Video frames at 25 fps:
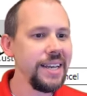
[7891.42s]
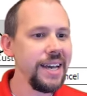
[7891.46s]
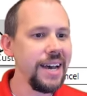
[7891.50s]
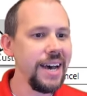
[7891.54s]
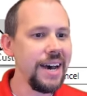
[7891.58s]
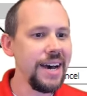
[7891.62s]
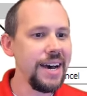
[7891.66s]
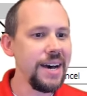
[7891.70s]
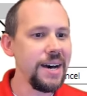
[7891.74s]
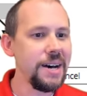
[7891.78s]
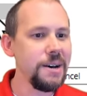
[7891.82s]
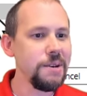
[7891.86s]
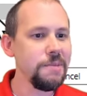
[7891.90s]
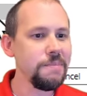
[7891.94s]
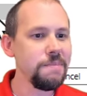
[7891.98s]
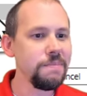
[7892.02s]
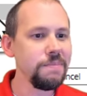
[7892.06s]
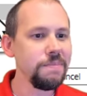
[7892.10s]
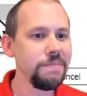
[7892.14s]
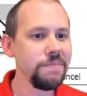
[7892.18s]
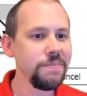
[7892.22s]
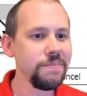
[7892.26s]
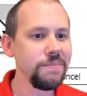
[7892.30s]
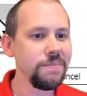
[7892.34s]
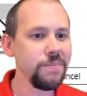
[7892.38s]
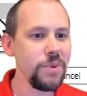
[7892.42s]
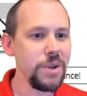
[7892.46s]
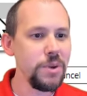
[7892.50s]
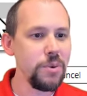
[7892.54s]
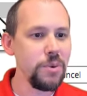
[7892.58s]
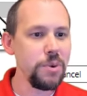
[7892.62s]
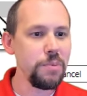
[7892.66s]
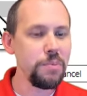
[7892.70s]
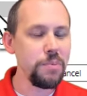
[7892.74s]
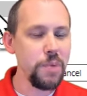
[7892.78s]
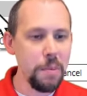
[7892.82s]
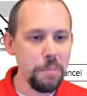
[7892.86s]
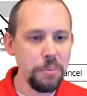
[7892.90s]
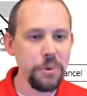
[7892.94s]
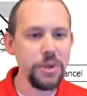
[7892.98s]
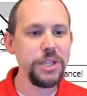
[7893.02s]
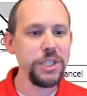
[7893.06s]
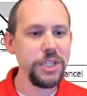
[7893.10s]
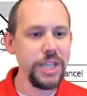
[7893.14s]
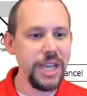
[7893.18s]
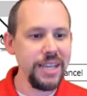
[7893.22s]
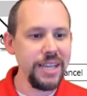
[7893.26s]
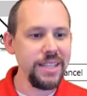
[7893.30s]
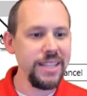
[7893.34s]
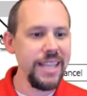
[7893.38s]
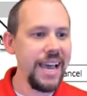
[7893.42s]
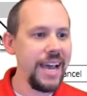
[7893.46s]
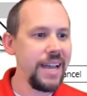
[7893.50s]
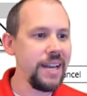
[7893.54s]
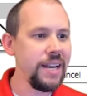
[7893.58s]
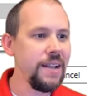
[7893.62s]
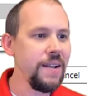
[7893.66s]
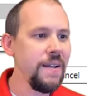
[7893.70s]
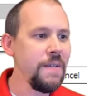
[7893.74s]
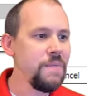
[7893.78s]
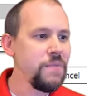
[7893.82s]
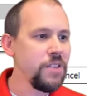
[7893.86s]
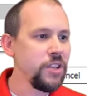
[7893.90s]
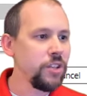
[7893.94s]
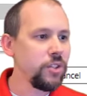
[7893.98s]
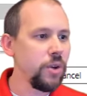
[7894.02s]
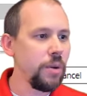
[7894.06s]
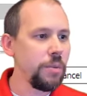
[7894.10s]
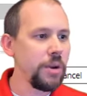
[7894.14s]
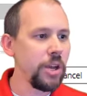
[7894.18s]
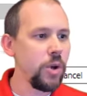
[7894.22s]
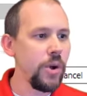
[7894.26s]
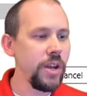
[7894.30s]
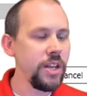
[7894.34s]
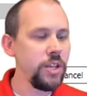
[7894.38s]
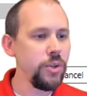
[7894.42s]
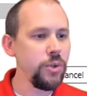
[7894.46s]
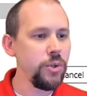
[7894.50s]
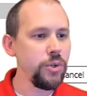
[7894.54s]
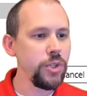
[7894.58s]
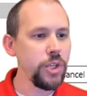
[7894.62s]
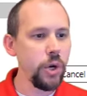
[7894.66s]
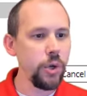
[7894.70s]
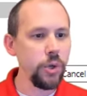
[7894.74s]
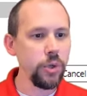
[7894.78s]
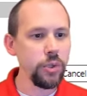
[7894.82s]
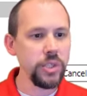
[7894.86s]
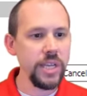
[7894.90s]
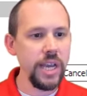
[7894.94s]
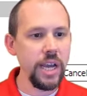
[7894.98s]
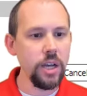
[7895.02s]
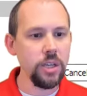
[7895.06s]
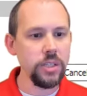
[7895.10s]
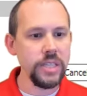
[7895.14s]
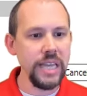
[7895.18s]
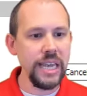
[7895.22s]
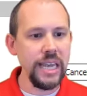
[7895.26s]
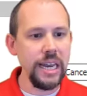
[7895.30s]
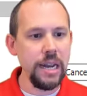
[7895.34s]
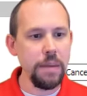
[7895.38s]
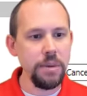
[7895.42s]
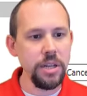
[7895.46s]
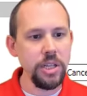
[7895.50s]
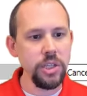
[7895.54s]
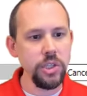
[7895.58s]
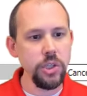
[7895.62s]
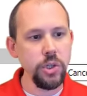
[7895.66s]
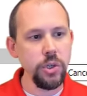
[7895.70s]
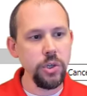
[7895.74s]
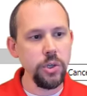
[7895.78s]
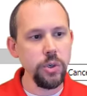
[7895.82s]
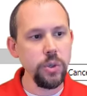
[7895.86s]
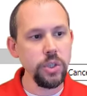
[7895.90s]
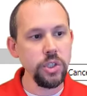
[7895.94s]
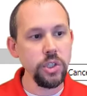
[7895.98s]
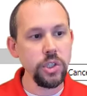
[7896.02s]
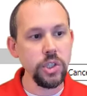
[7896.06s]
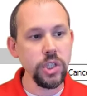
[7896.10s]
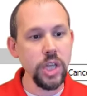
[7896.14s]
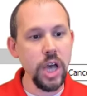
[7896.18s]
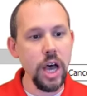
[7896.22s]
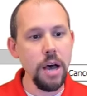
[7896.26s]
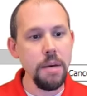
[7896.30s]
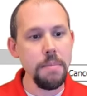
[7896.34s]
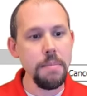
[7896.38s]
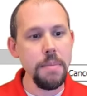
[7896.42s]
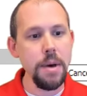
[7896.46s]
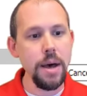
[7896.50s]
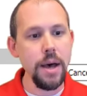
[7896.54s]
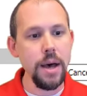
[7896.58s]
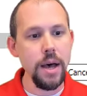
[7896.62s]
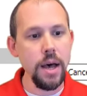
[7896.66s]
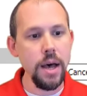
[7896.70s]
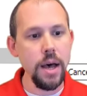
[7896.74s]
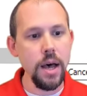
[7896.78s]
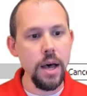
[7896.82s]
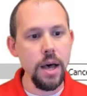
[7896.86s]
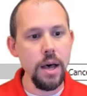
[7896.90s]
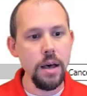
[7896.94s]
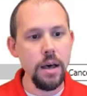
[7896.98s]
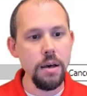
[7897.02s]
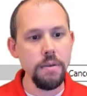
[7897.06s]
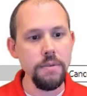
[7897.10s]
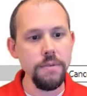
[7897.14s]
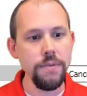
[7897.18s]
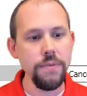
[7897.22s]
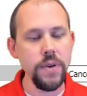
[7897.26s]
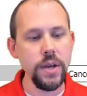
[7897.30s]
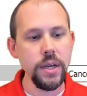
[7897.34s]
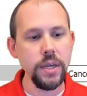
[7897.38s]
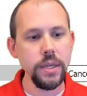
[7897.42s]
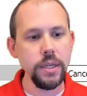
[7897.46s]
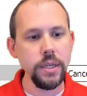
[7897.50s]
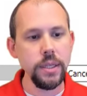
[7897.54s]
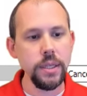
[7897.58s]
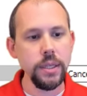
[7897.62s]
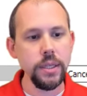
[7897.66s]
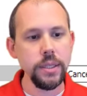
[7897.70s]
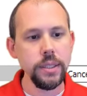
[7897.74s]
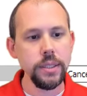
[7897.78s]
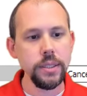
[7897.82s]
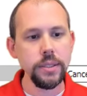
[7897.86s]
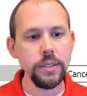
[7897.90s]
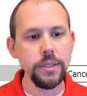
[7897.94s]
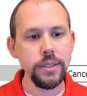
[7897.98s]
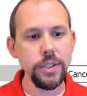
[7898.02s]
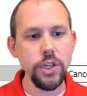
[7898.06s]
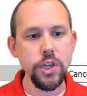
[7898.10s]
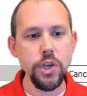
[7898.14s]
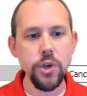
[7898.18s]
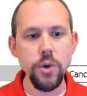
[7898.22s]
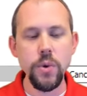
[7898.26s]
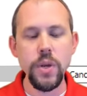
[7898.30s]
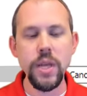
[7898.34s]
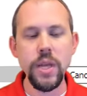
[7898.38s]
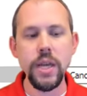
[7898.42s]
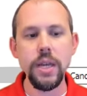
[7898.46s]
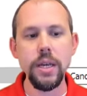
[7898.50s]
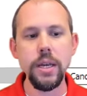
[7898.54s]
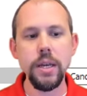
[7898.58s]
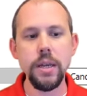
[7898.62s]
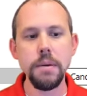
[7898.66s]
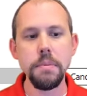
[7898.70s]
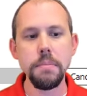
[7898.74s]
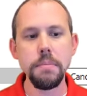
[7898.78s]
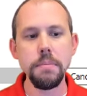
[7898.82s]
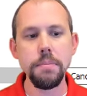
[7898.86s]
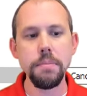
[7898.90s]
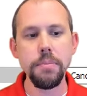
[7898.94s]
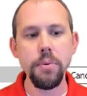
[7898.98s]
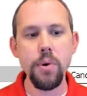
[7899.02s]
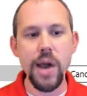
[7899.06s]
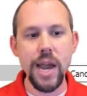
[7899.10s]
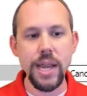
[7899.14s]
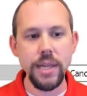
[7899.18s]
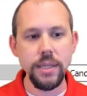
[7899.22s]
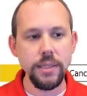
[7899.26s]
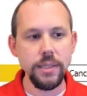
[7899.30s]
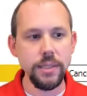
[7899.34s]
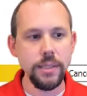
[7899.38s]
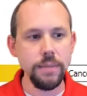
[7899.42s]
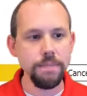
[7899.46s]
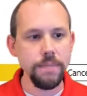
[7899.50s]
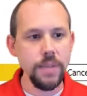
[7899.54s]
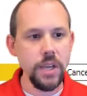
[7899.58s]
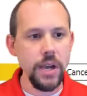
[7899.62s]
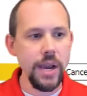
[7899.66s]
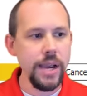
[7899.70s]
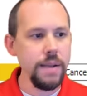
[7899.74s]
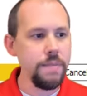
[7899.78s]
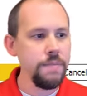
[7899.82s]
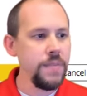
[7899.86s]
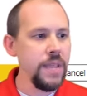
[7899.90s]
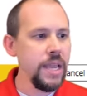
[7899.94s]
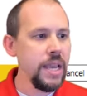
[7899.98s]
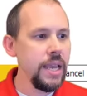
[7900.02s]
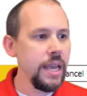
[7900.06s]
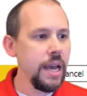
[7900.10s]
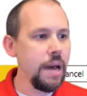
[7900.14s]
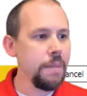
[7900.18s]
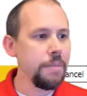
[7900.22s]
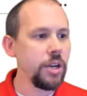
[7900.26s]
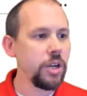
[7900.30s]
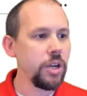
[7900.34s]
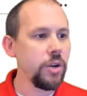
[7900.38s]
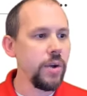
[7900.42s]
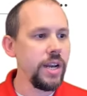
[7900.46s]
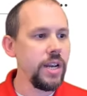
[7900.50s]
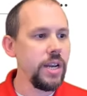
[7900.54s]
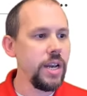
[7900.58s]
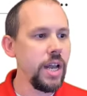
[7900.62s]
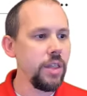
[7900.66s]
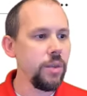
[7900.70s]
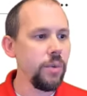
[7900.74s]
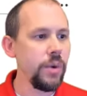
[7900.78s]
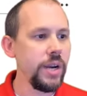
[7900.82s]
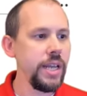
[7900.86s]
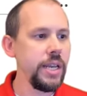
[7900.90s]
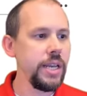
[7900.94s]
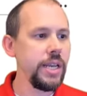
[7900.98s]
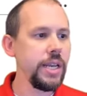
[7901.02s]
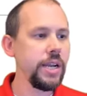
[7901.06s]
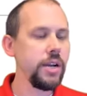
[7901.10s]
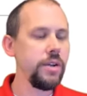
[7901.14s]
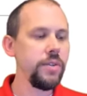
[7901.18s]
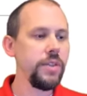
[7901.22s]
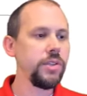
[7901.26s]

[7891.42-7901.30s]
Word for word: Um, we would appreciate that. So I'm going to go ahead and do total sales, and I'm going to do sum of unit price. All right. I'm going to create another one in here.